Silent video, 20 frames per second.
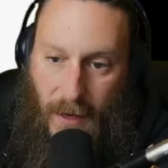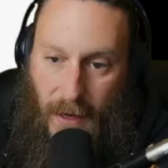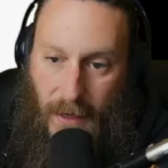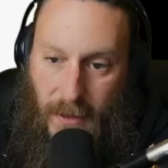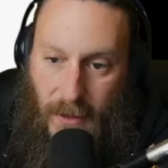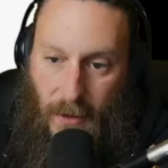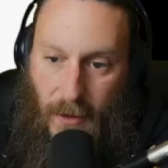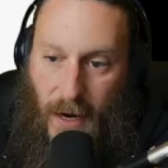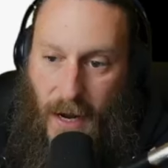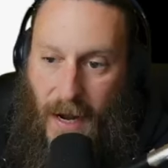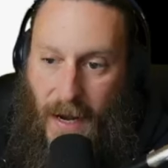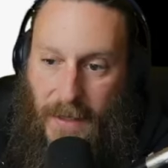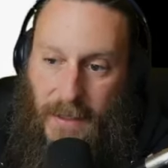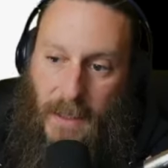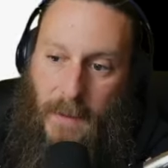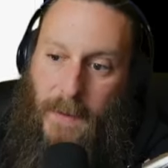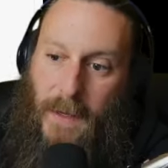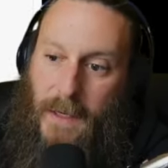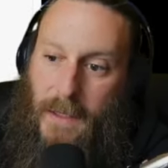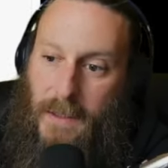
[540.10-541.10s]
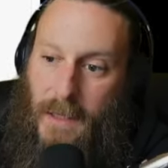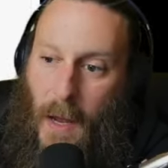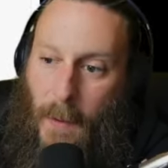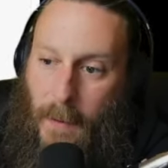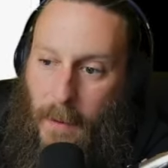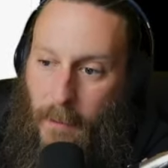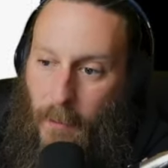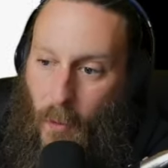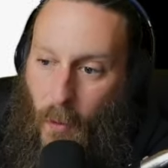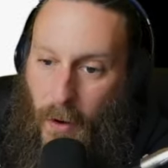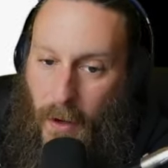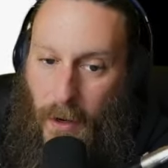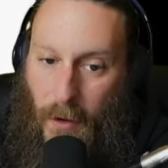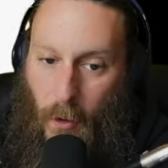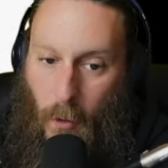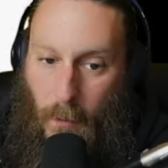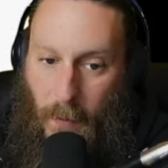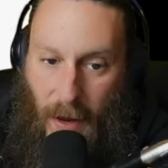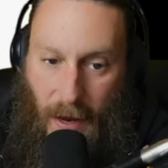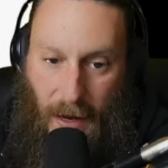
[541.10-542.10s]
there has to be a stopping point in
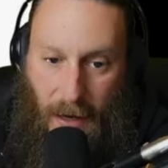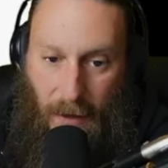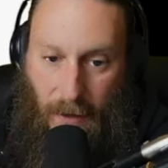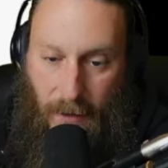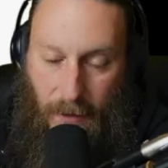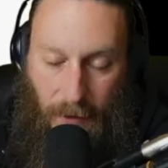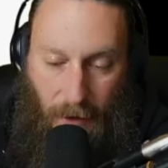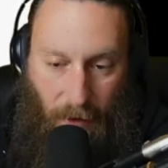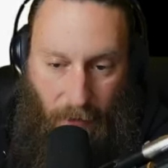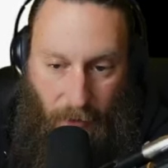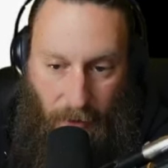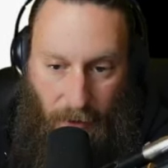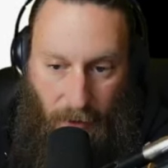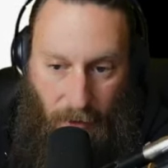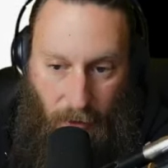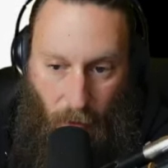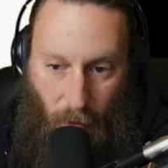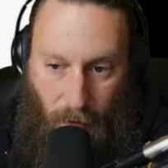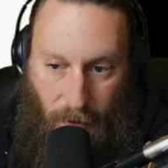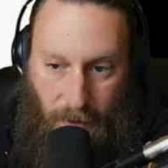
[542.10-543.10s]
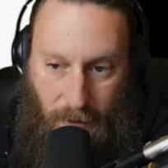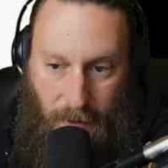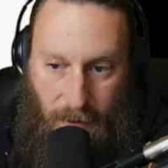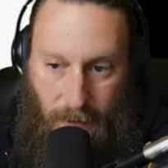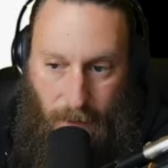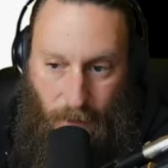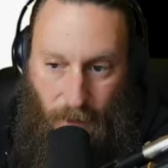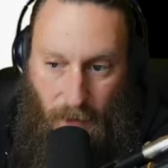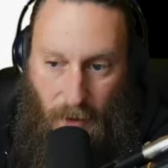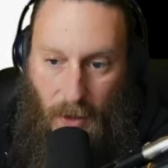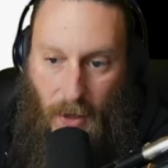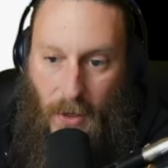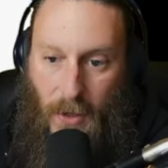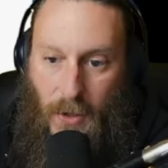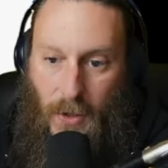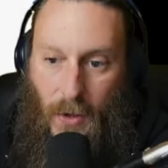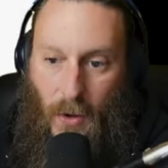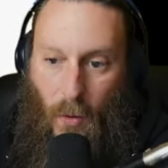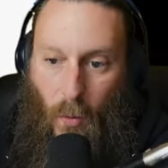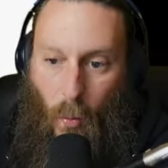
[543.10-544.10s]
obeying the governing authorities.
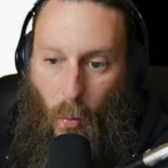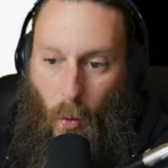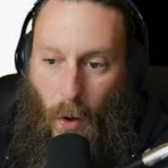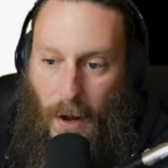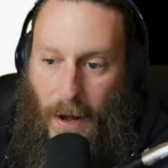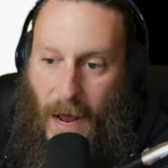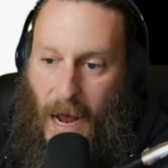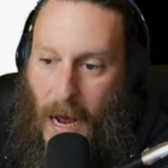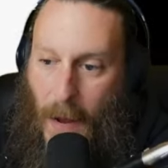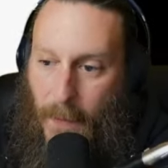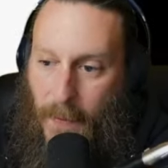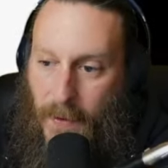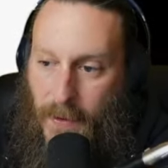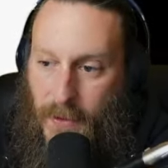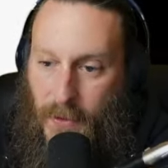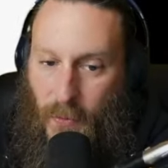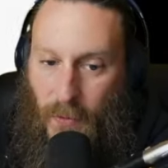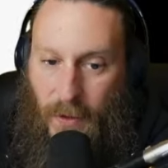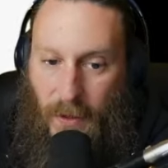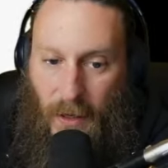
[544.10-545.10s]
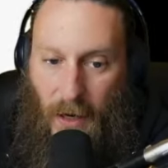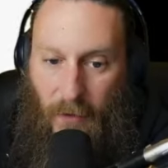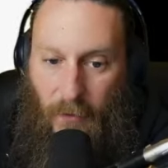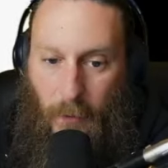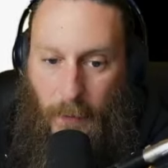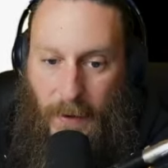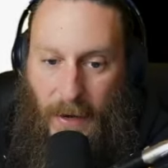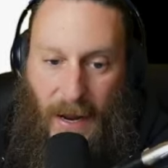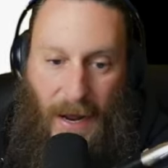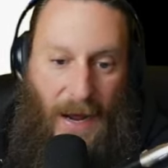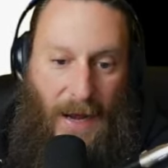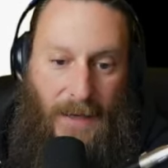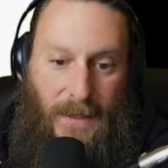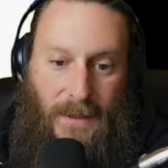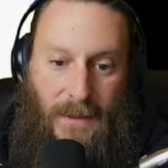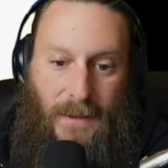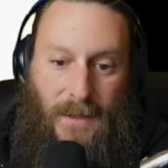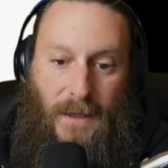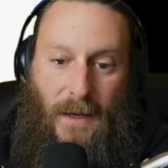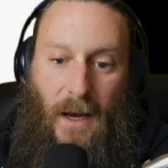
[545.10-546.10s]
What happens when the government
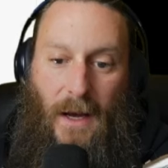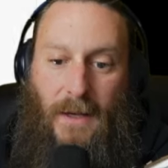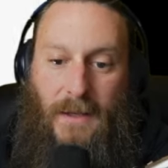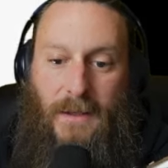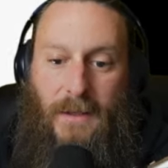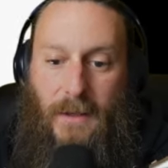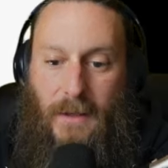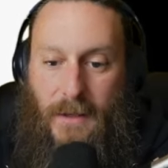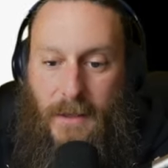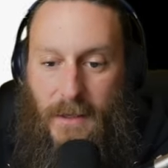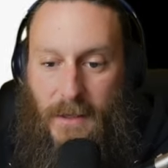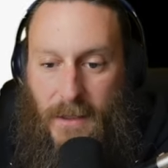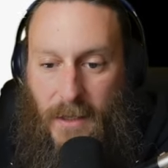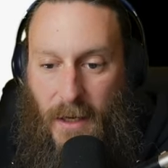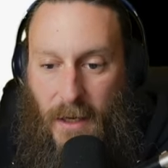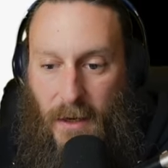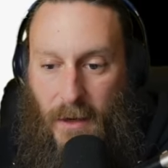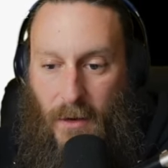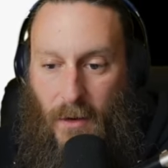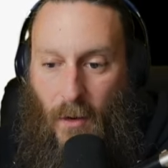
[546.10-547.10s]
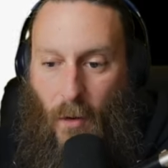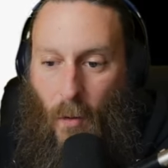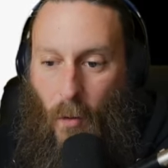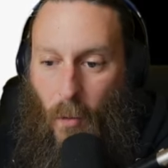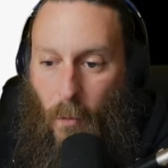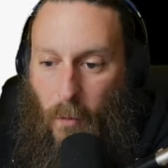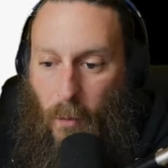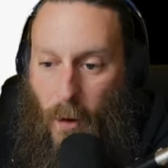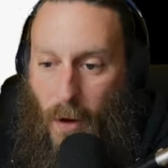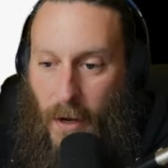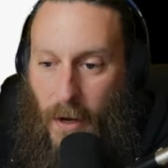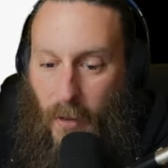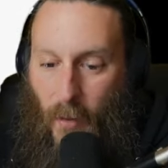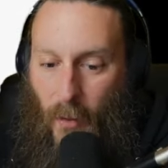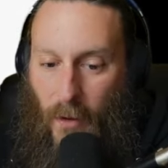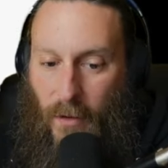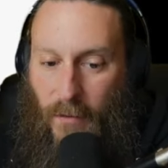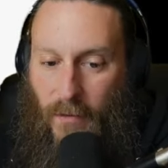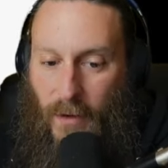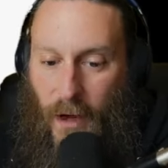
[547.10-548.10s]
asks us to sin or break
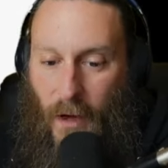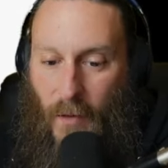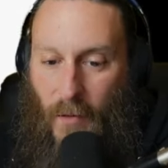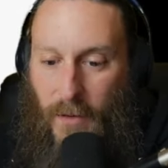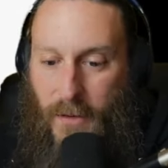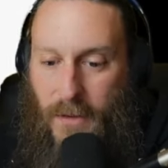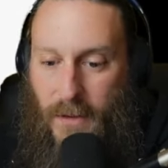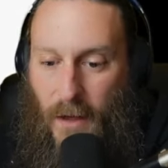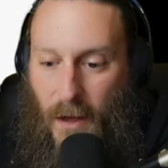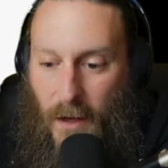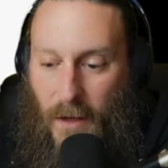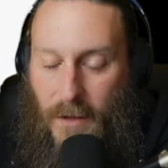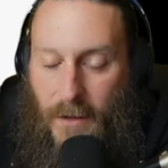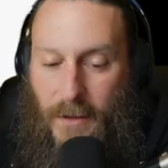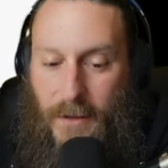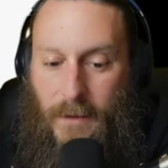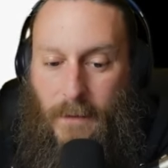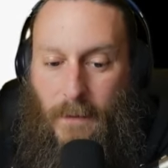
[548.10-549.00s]
one of Yahuah's laws?